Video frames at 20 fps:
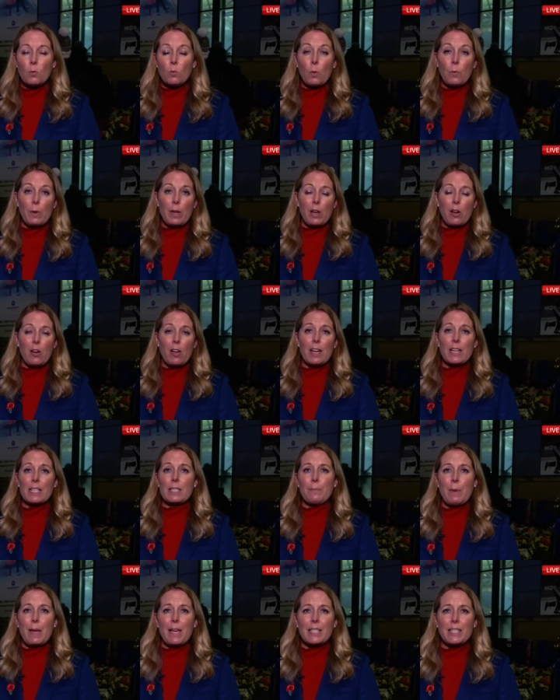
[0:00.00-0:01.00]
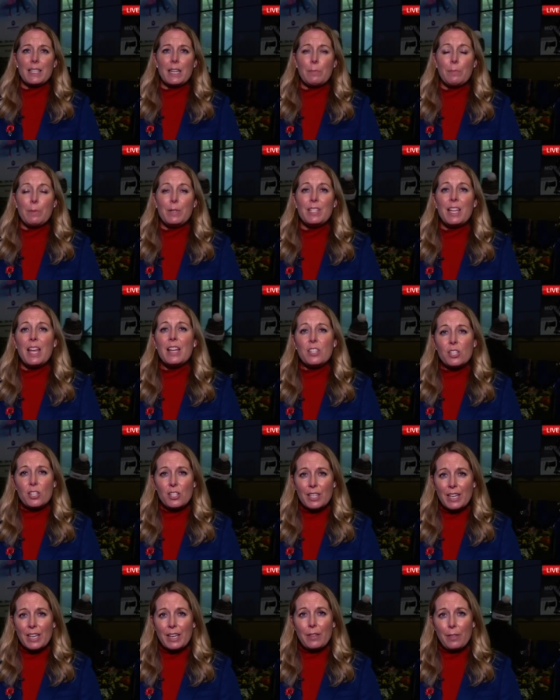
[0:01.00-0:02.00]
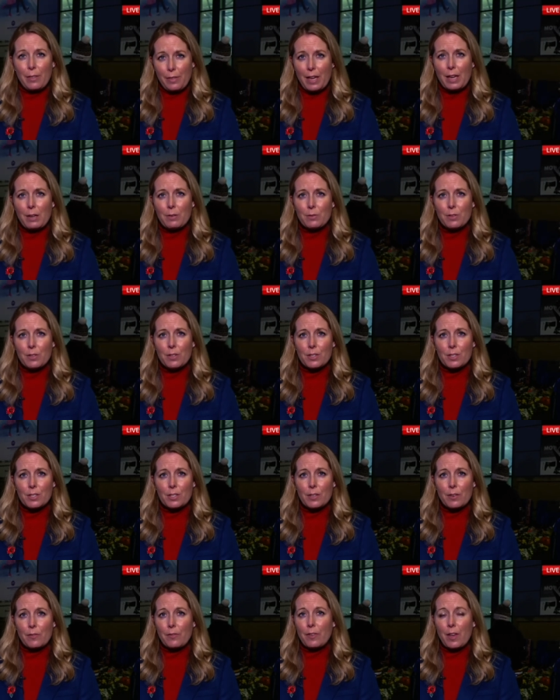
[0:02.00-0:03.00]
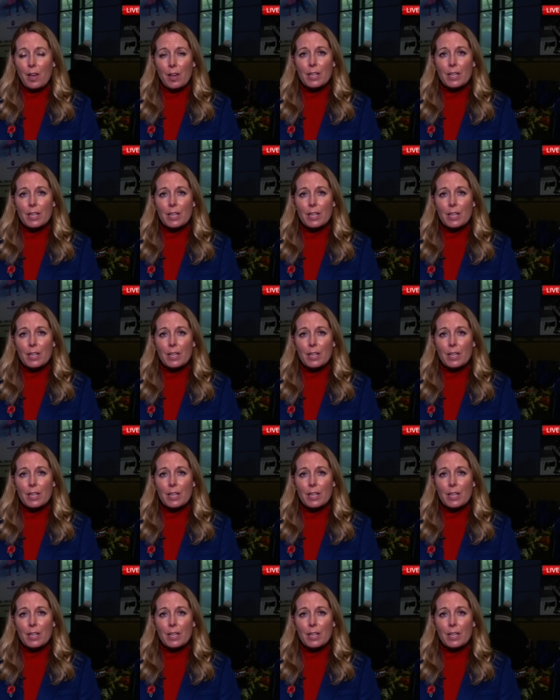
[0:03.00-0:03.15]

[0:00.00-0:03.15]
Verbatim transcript: Well, we are expecting potentially thousands of